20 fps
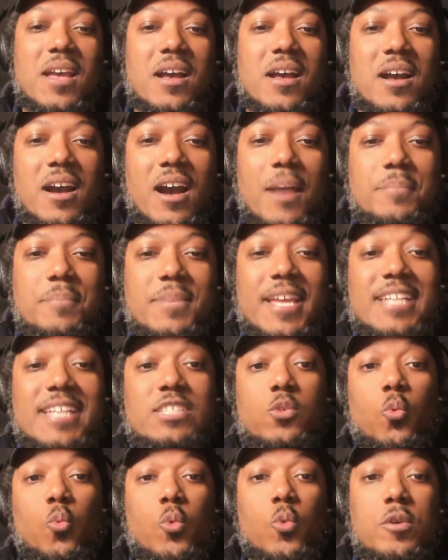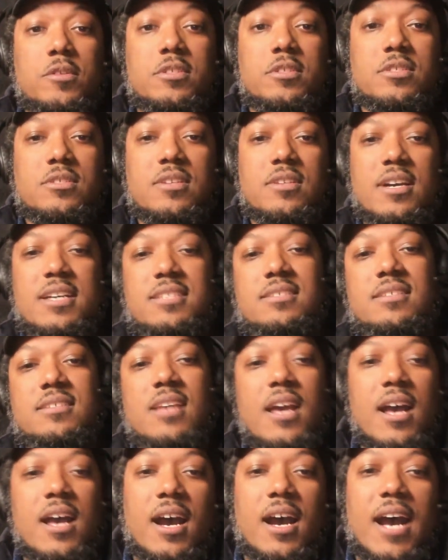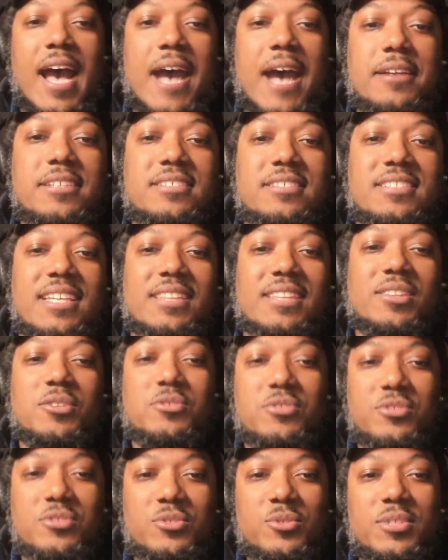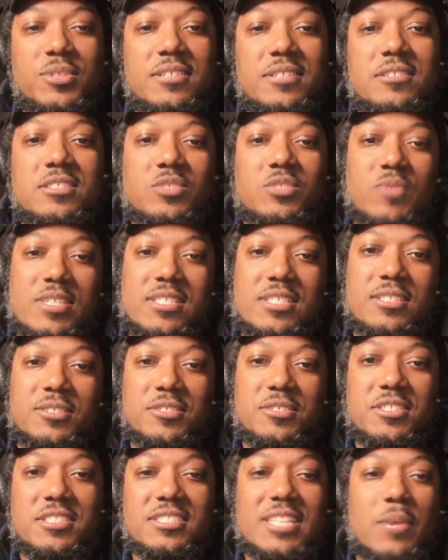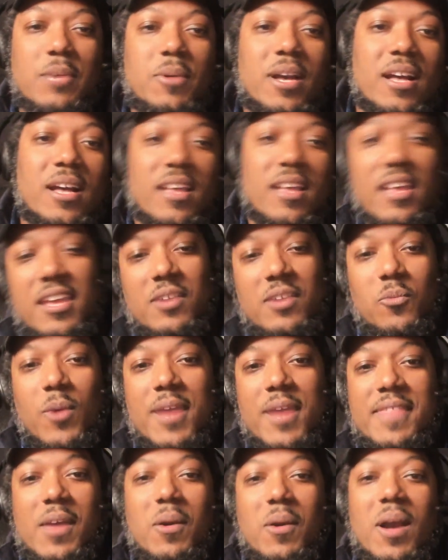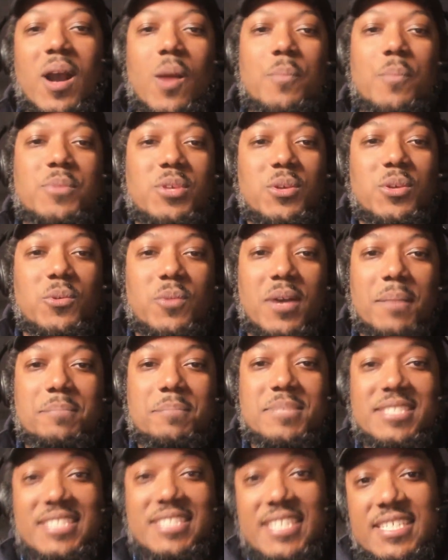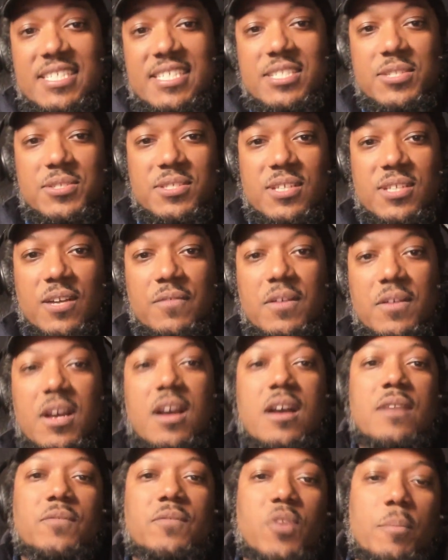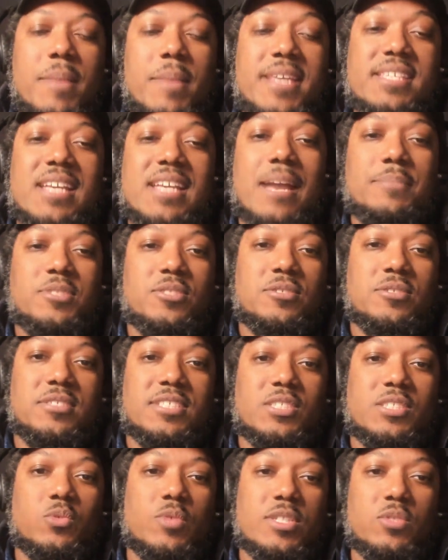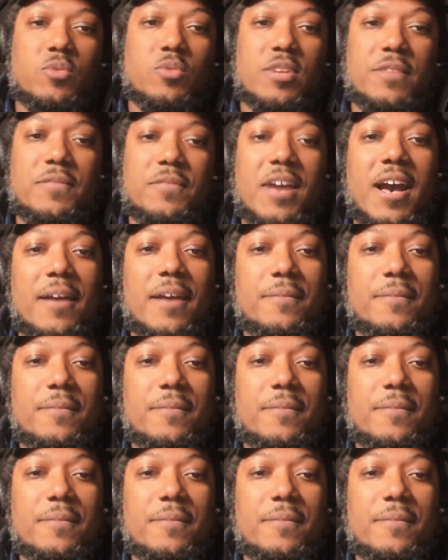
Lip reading: Up next, we'll discuss how to set those New Year's resolutions that will, in a way that will help you position yourself for amazing opportunities in 2025.